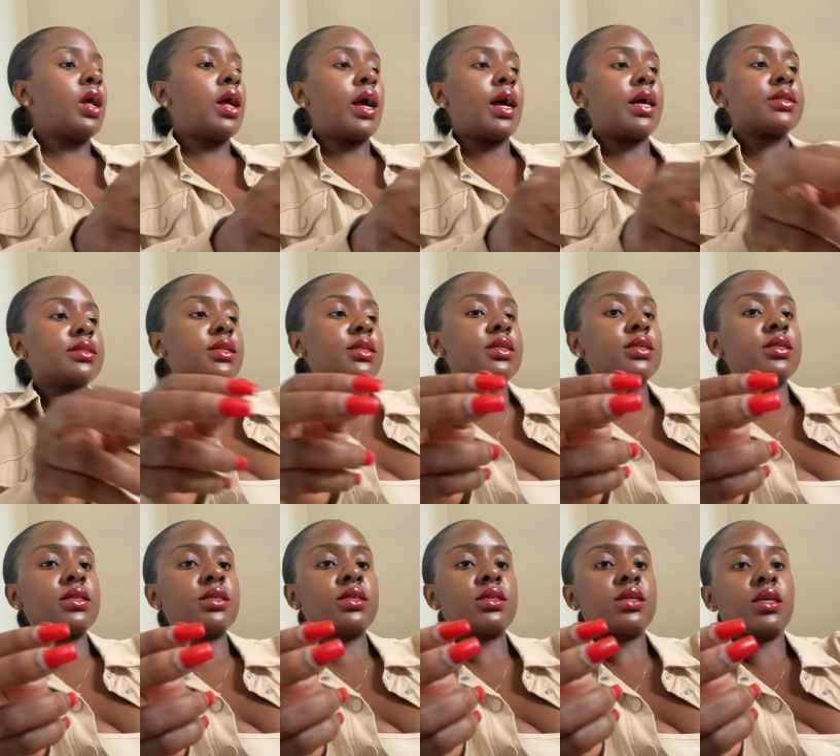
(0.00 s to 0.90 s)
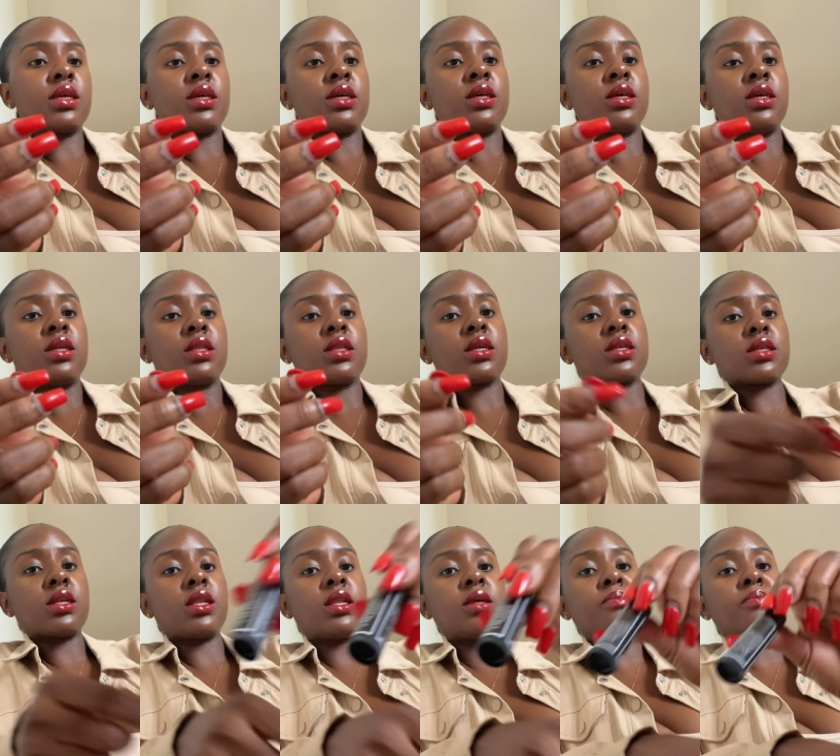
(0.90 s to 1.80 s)
And there's
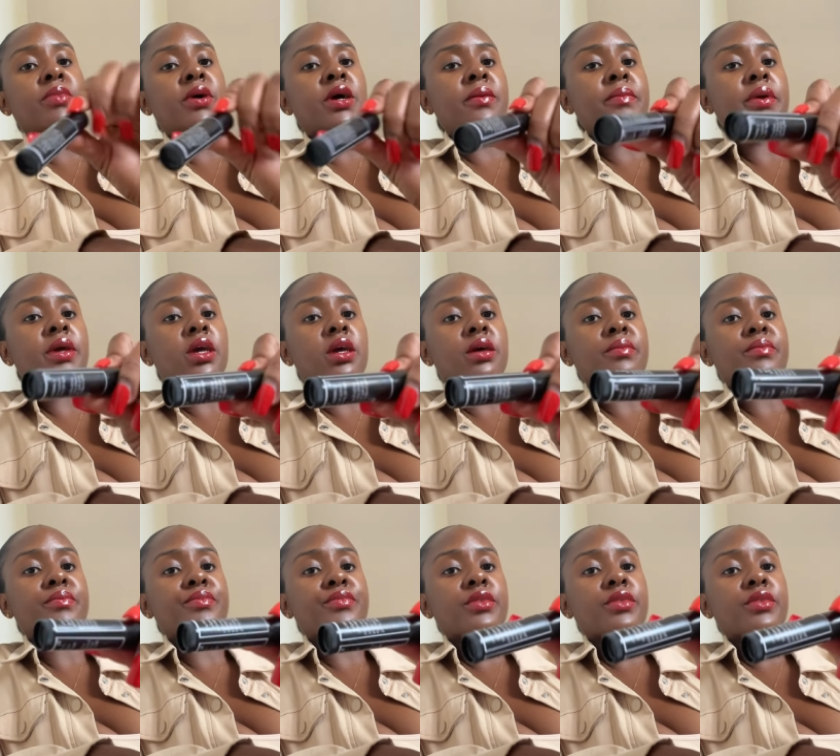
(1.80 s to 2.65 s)
a lip balm here.